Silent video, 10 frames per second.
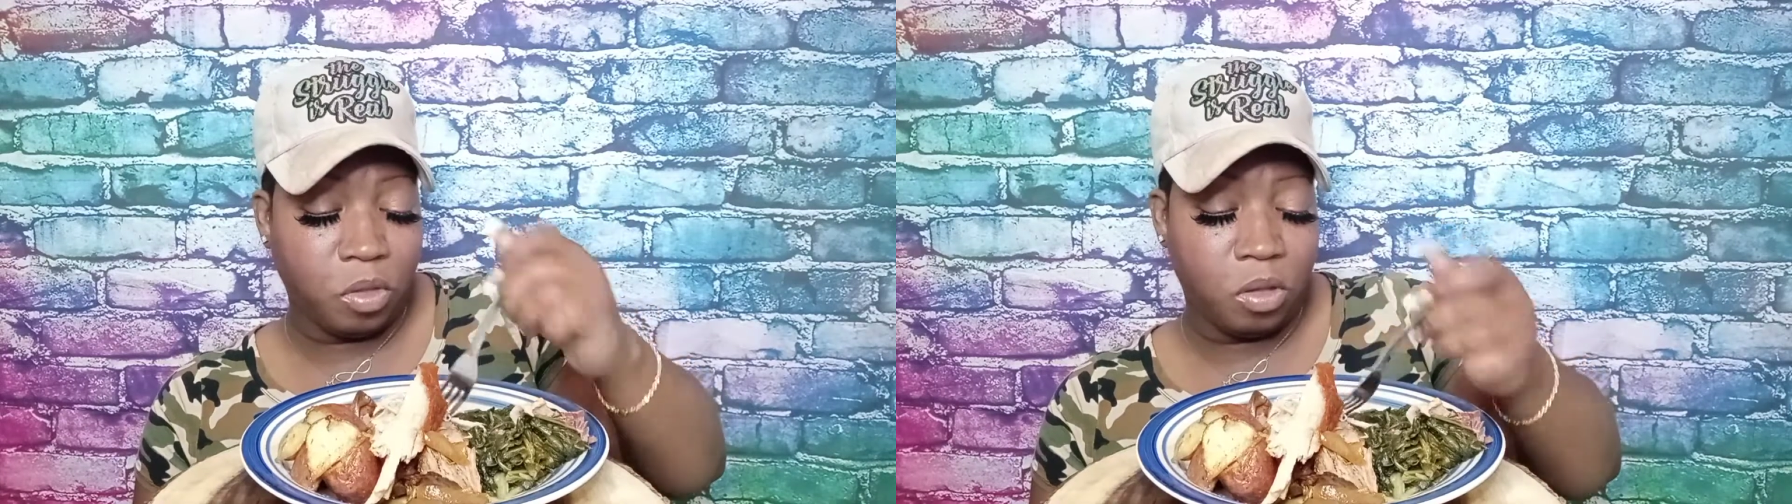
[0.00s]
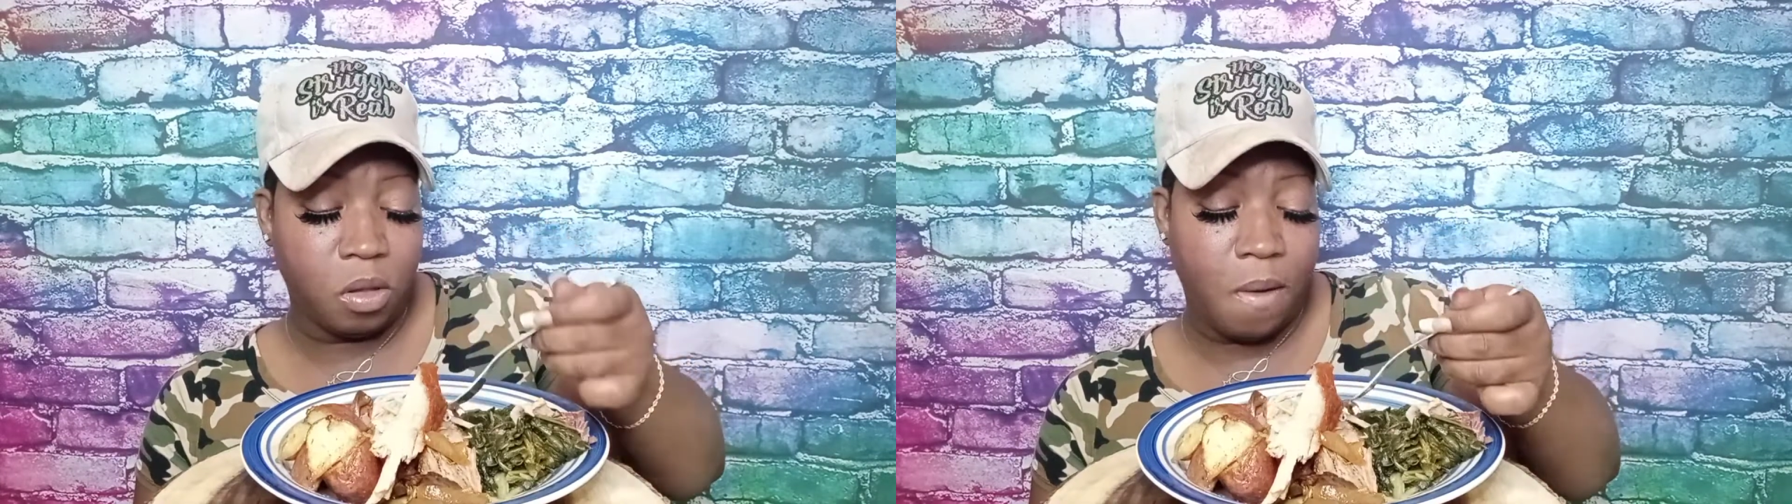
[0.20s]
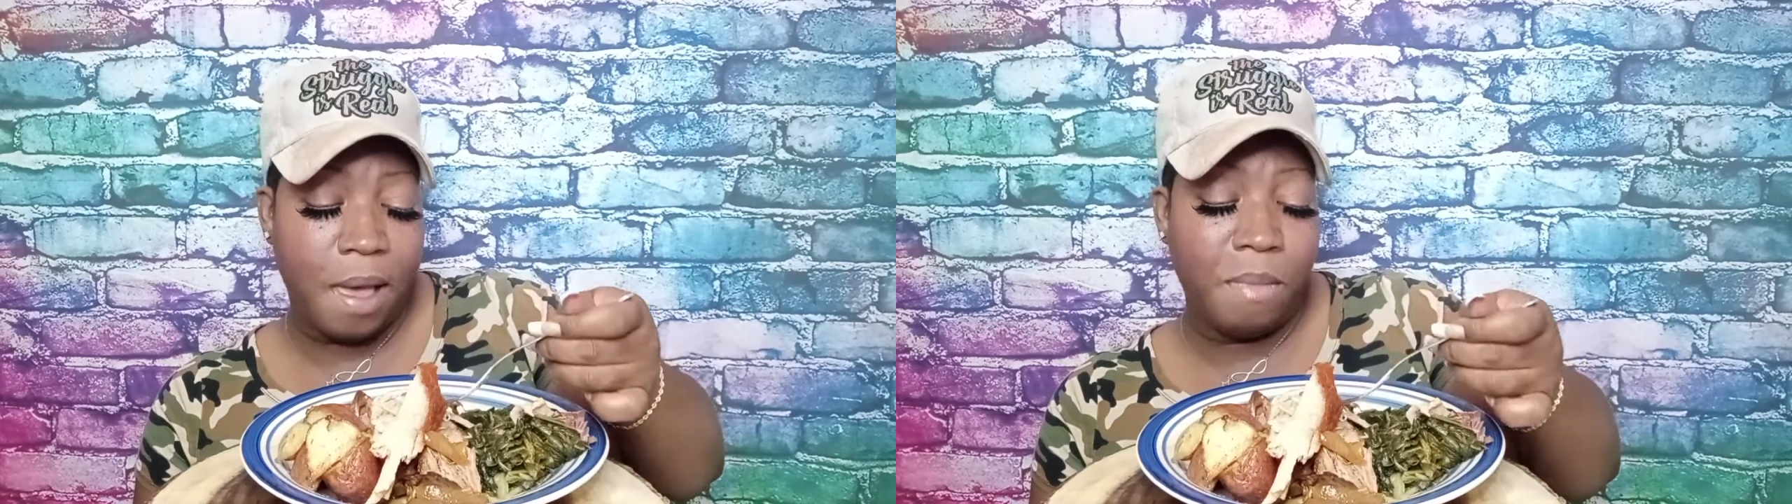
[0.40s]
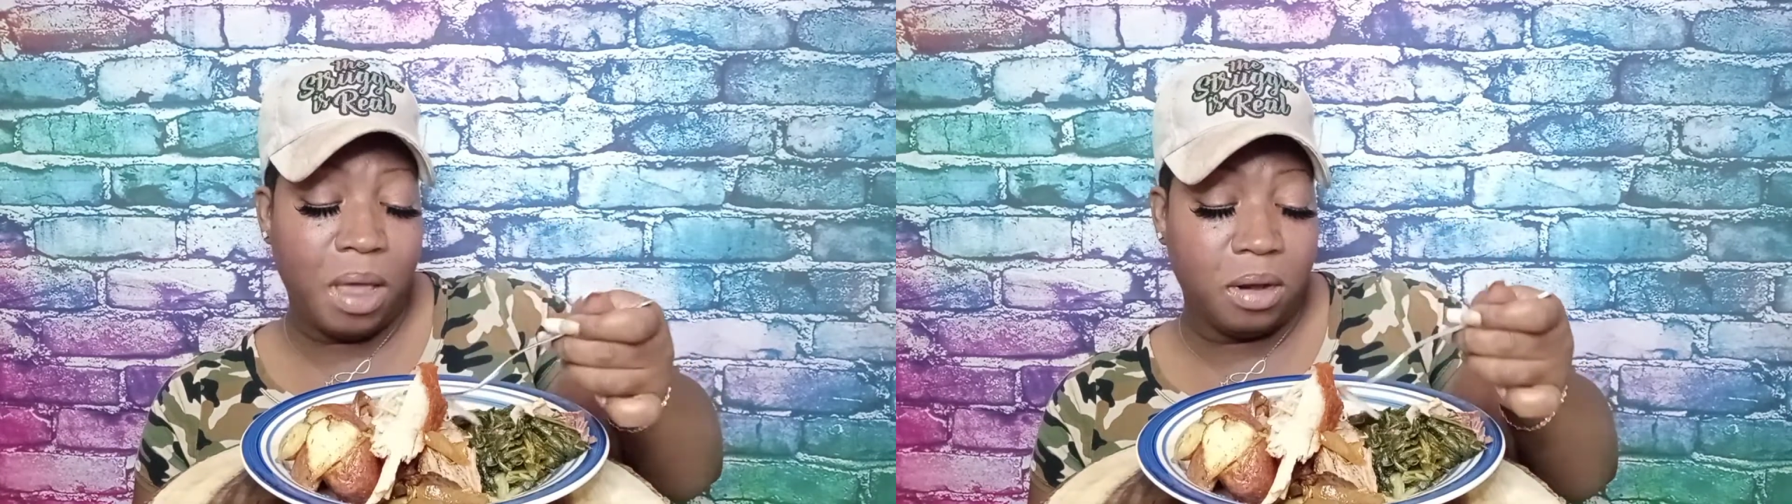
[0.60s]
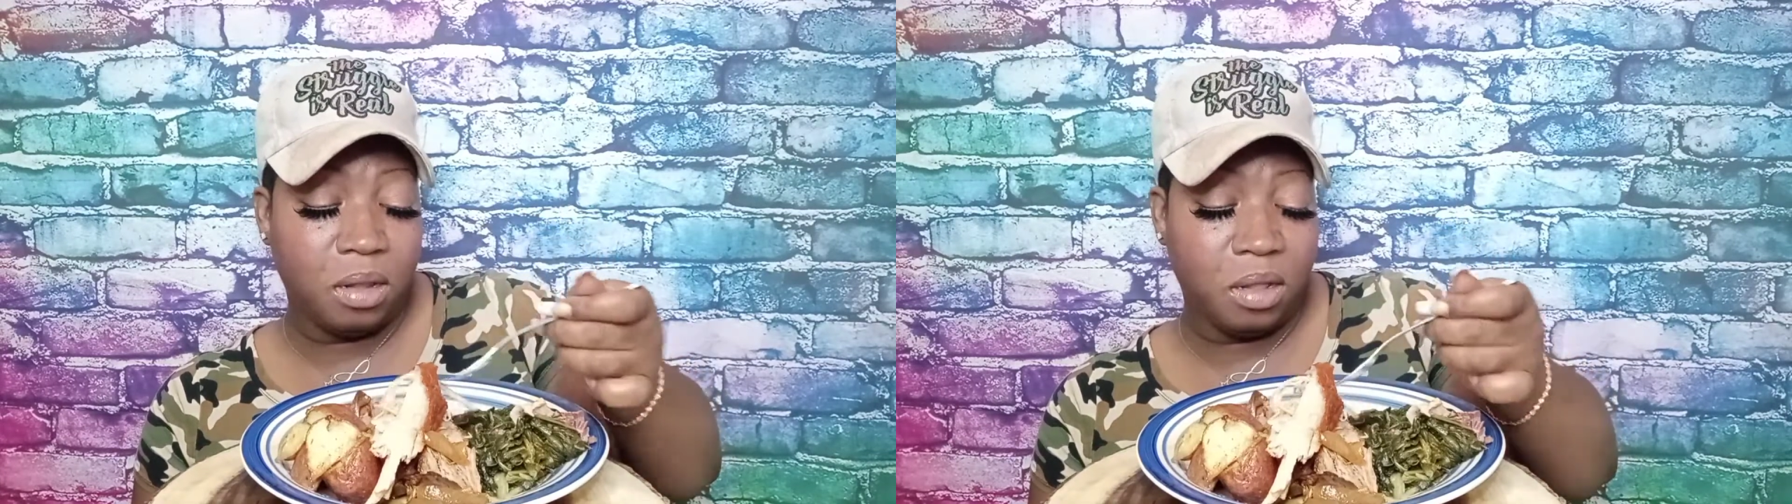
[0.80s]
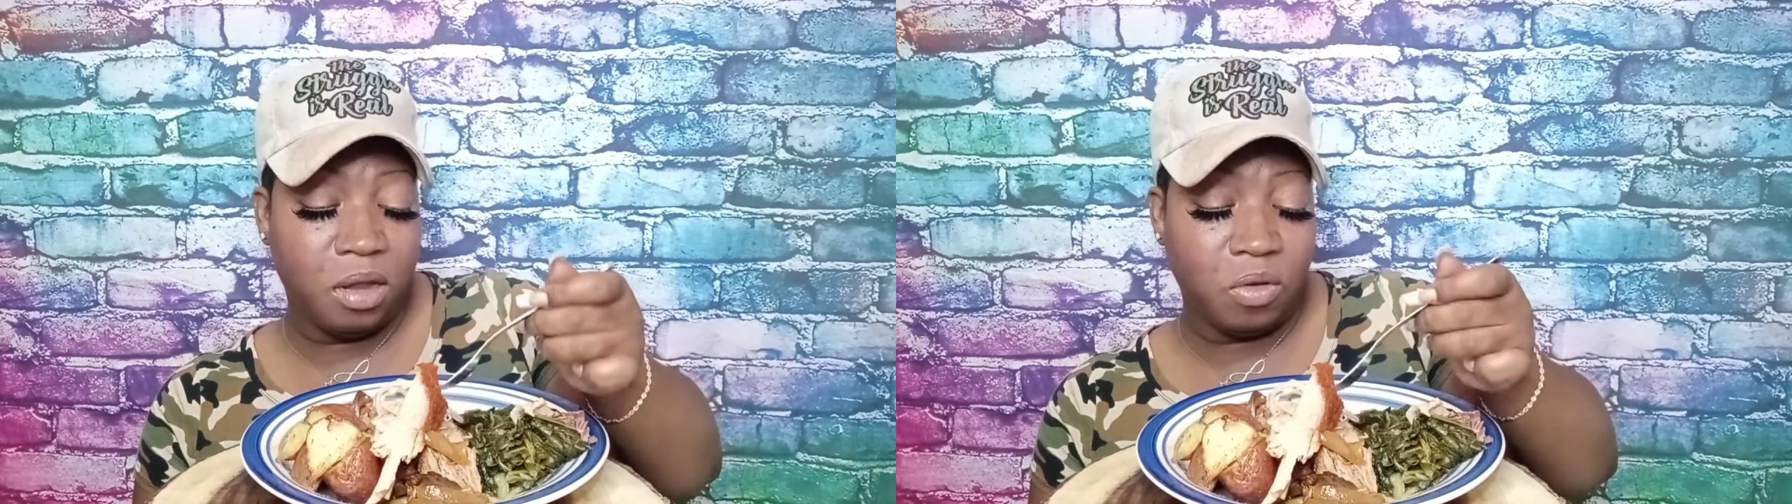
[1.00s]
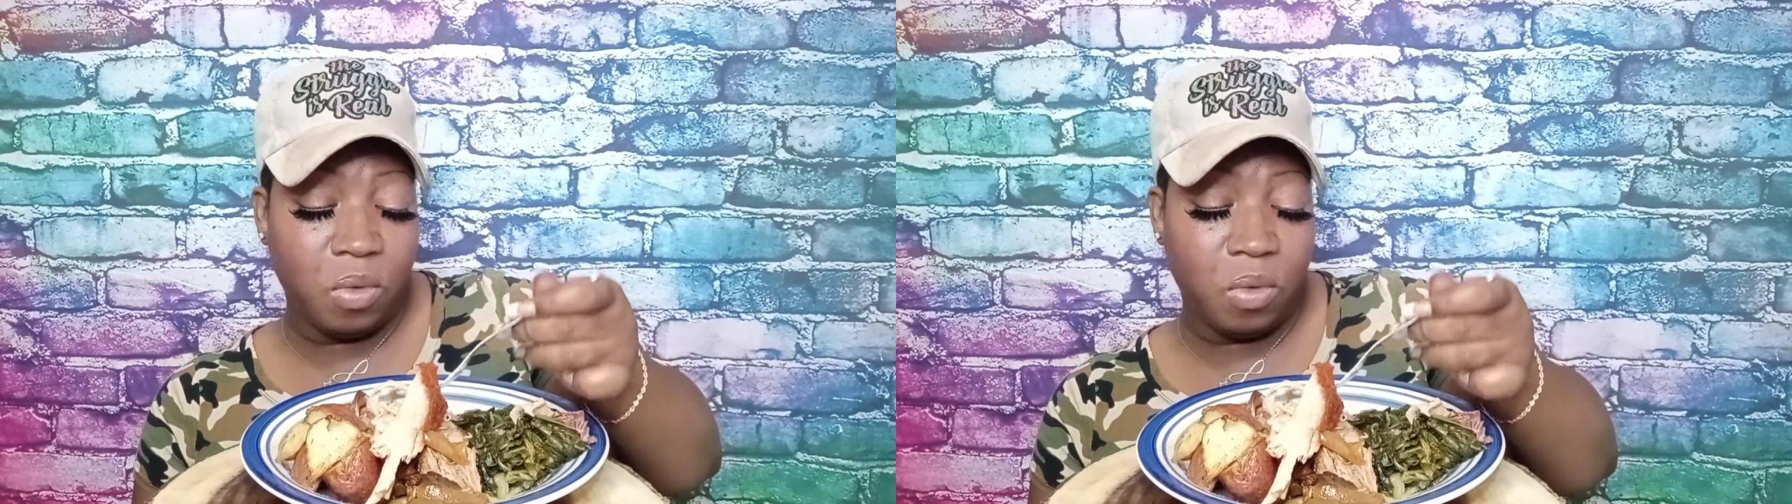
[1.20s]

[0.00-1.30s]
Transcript: So I made a decision.